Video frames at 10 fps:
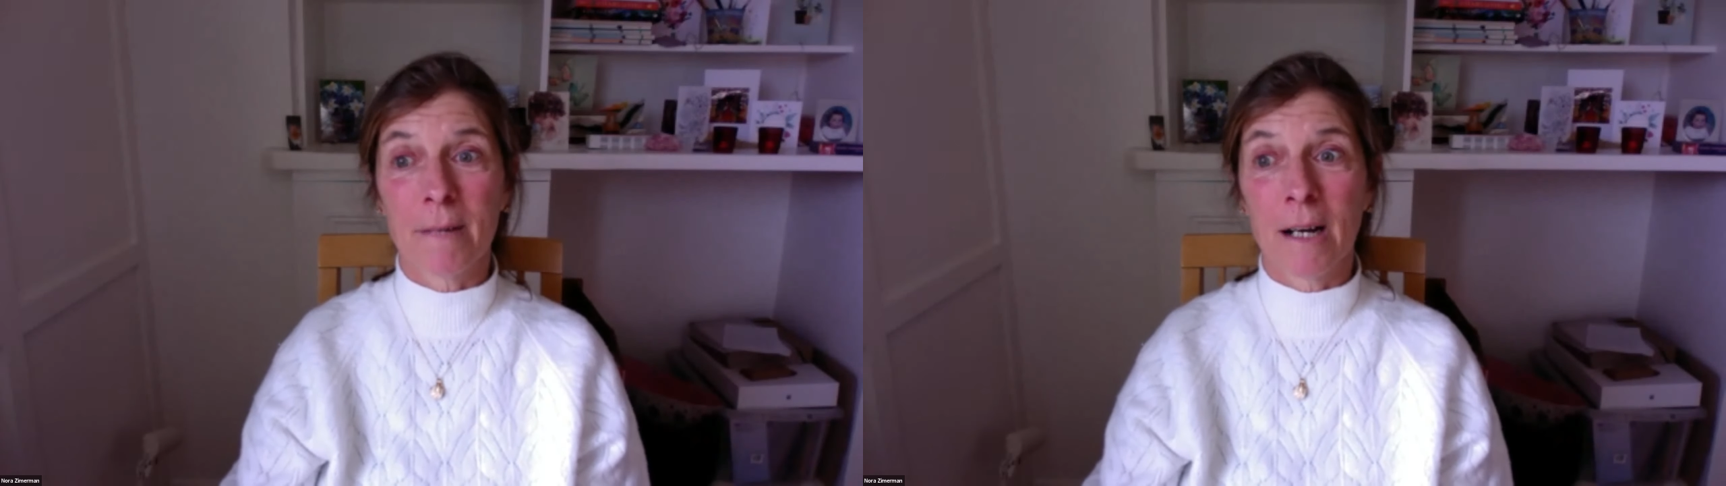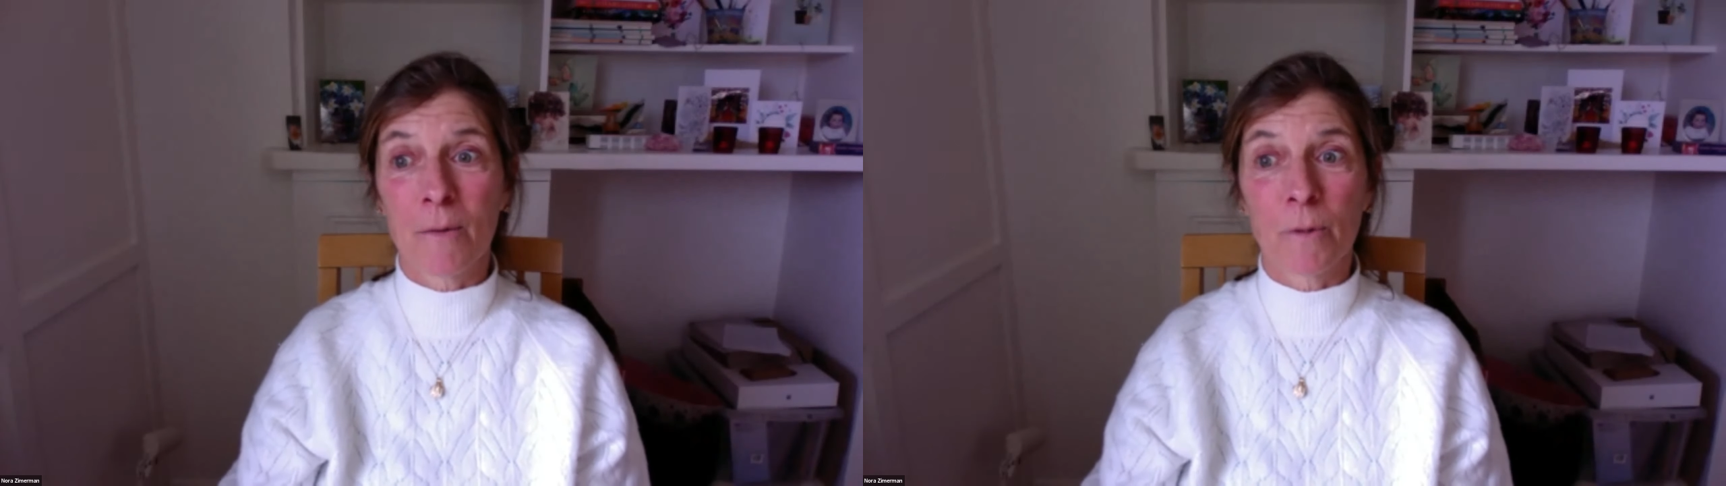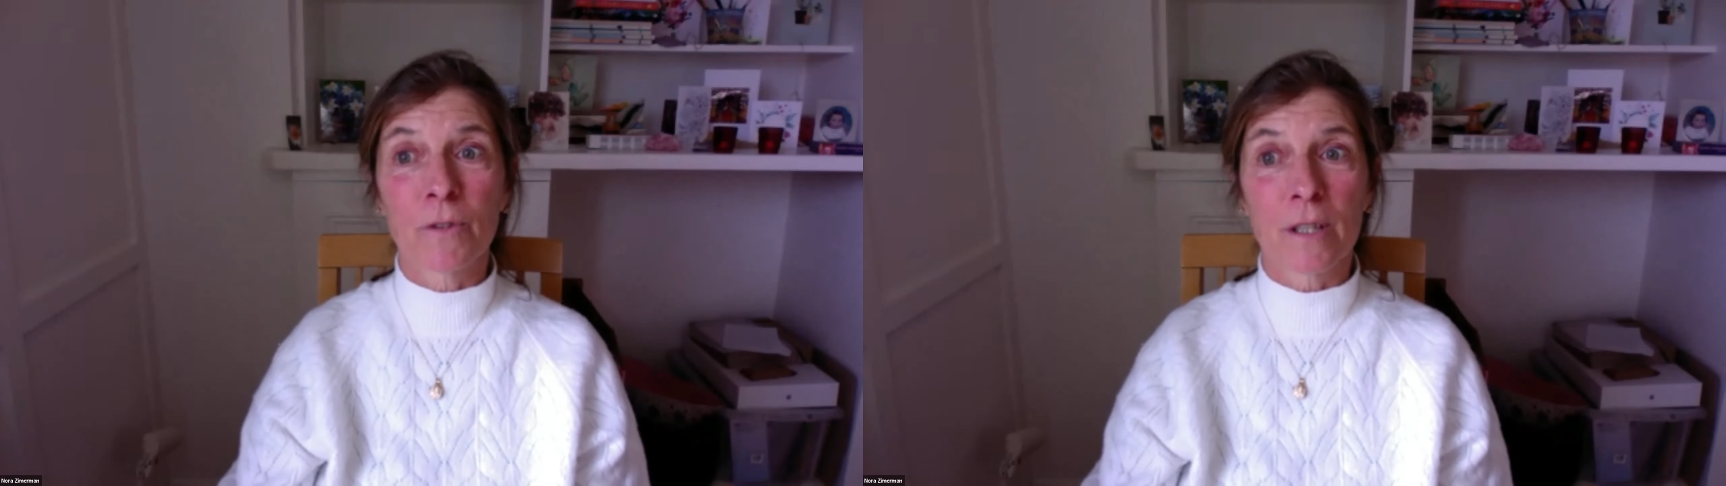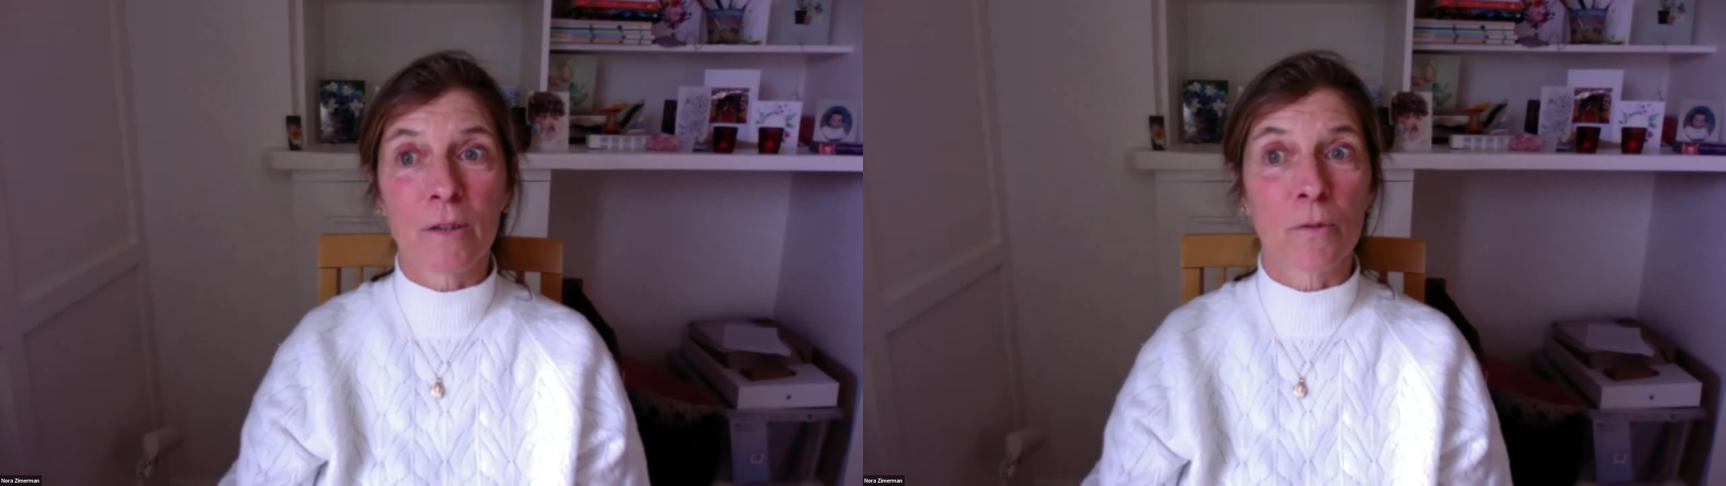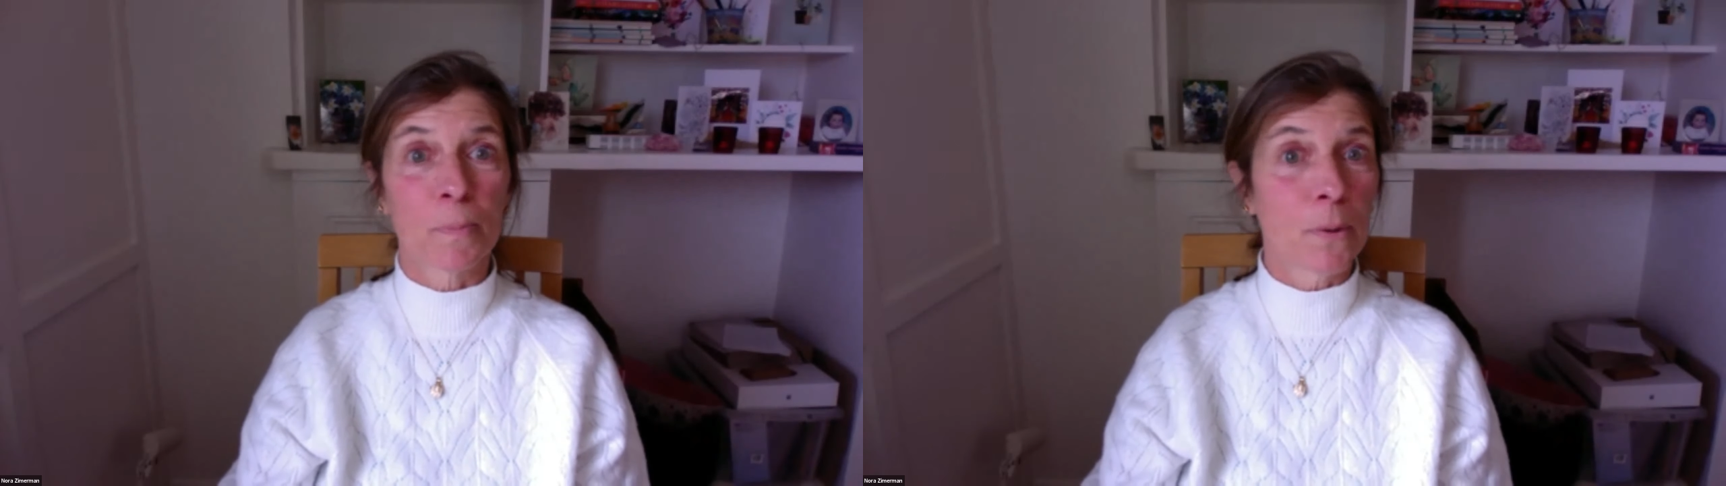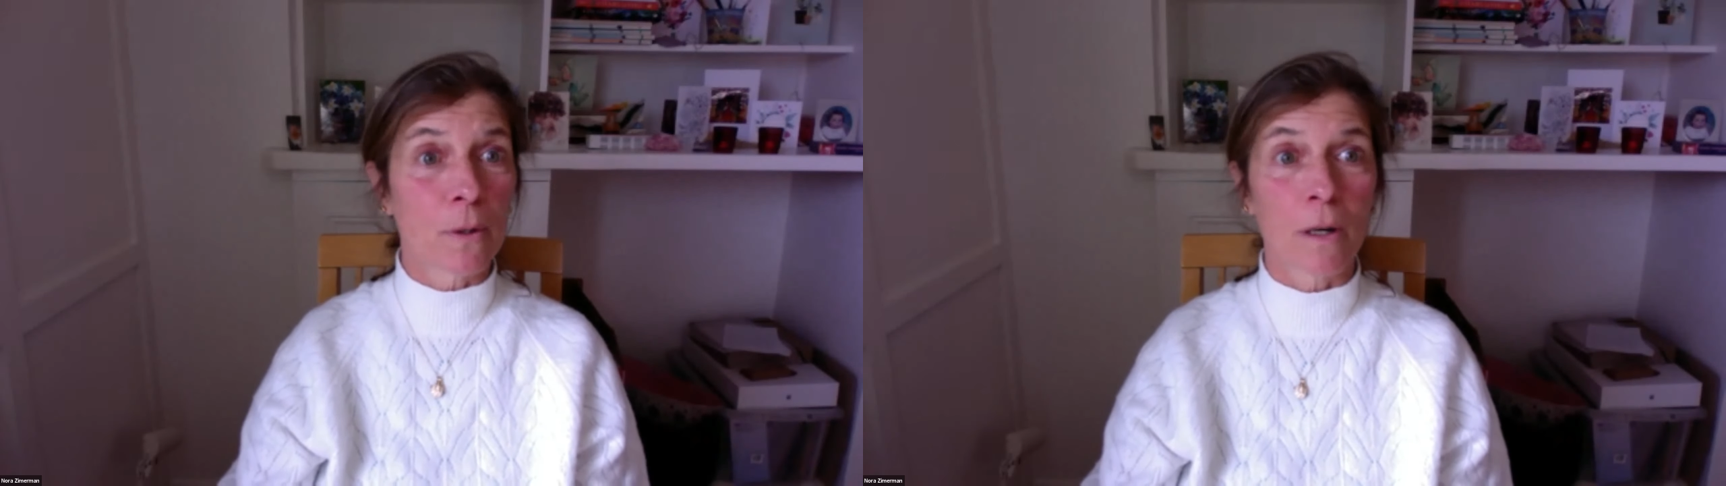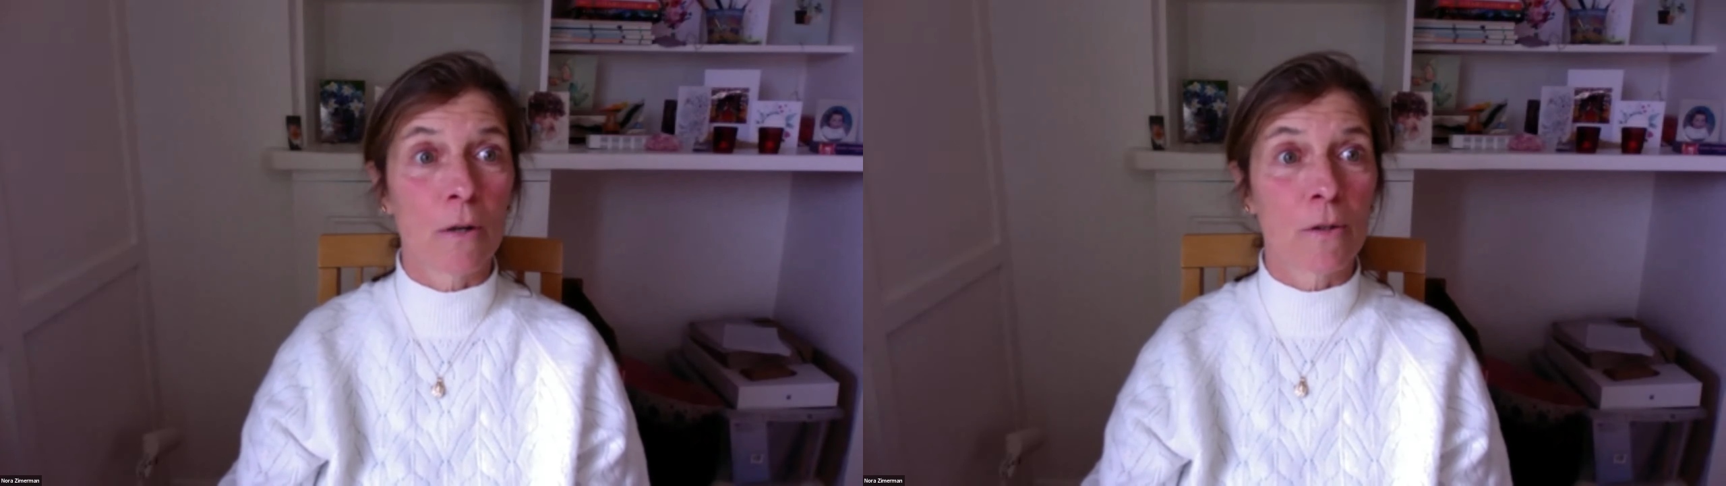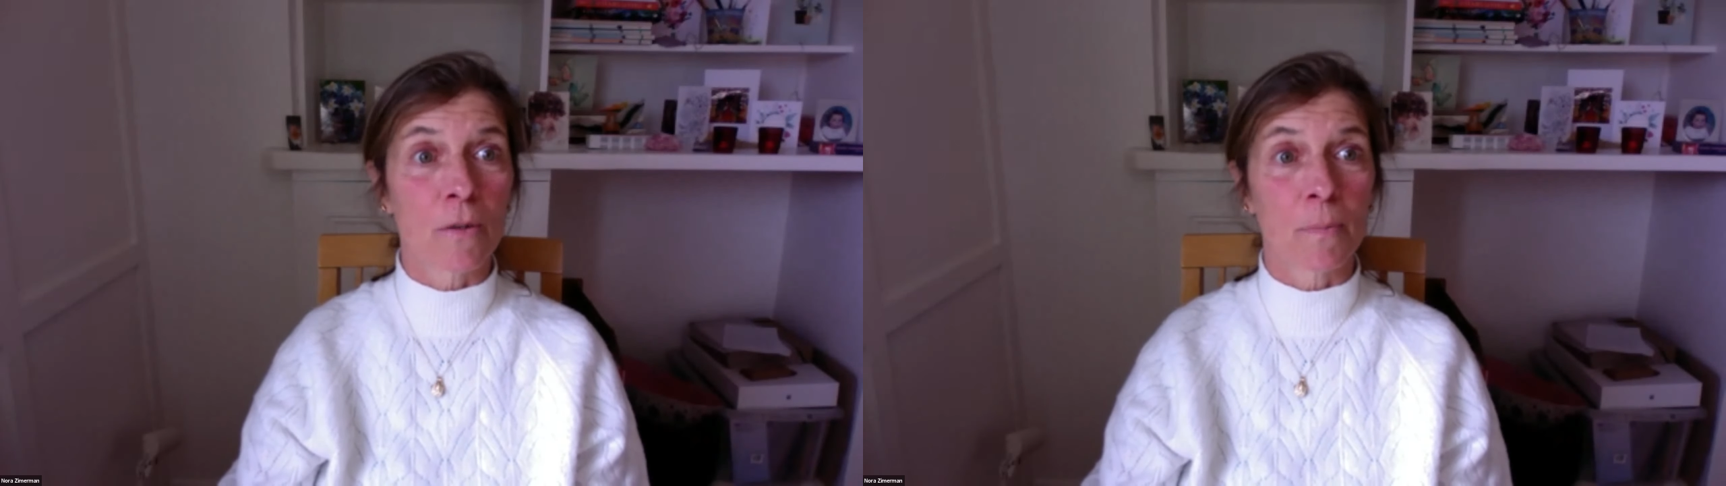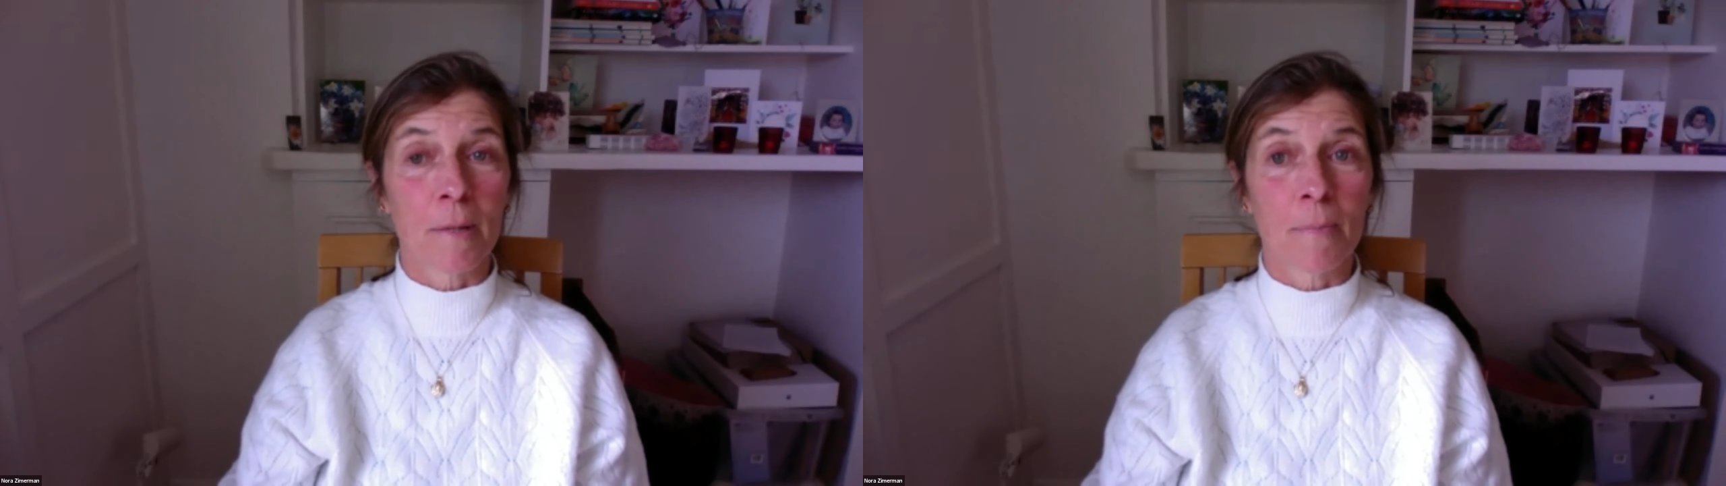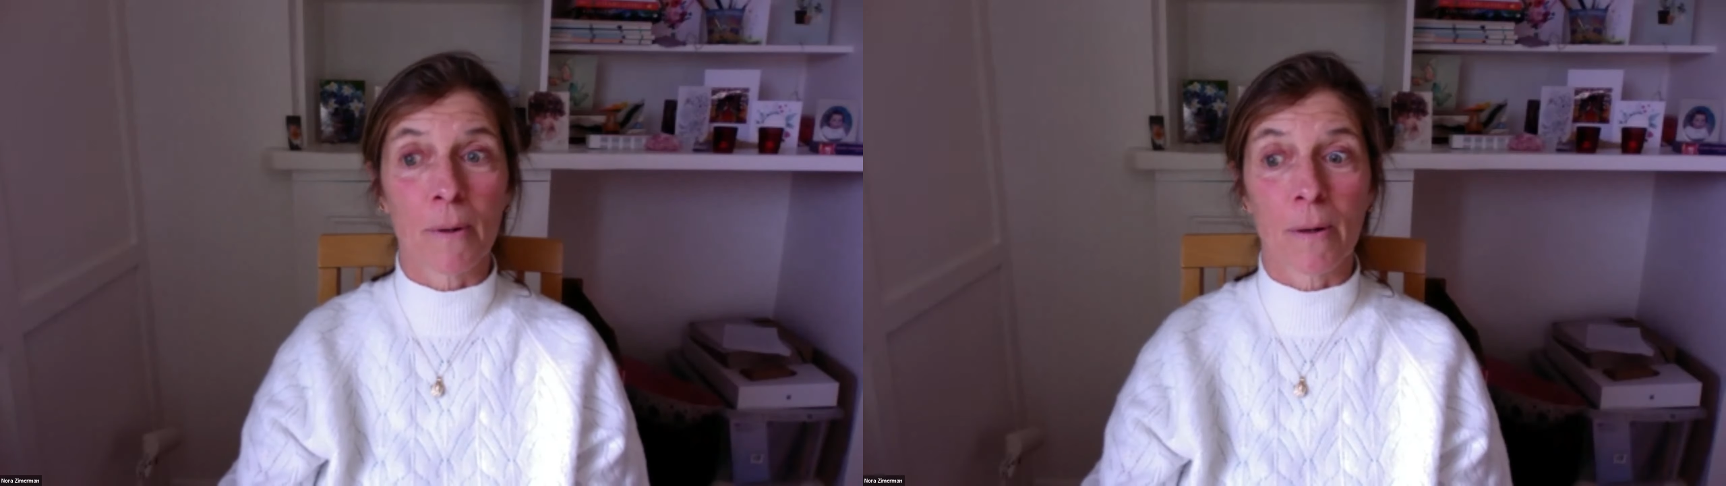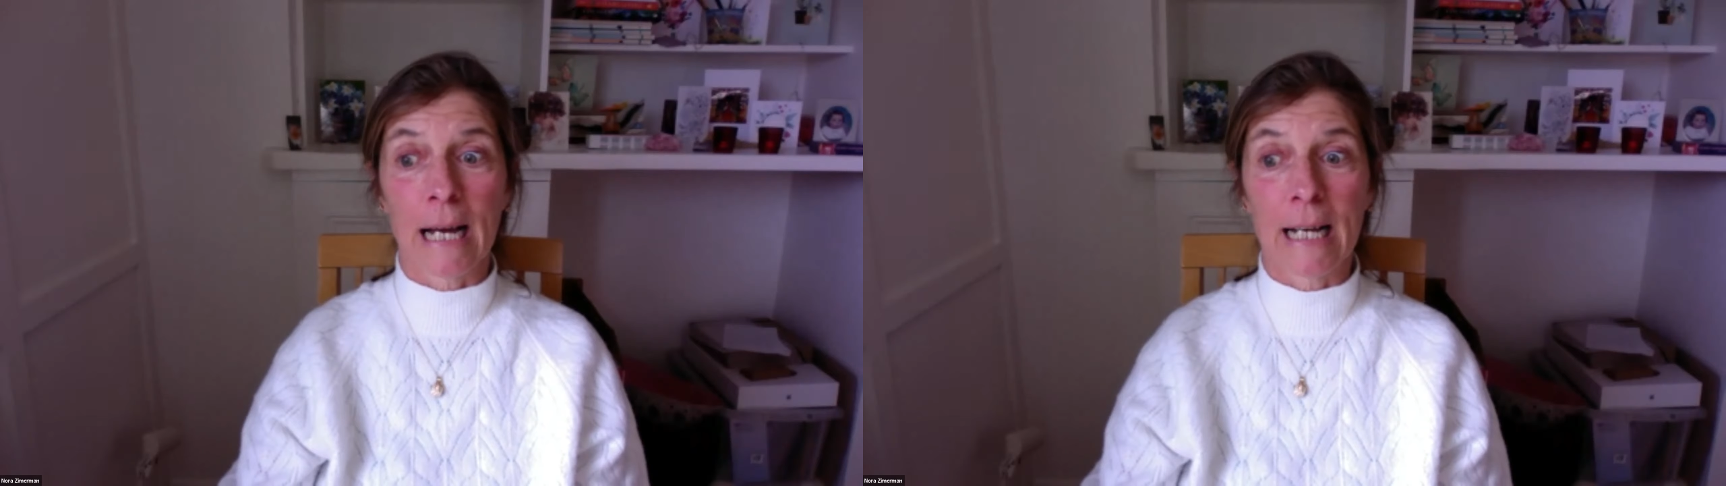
I wanted to book loads of people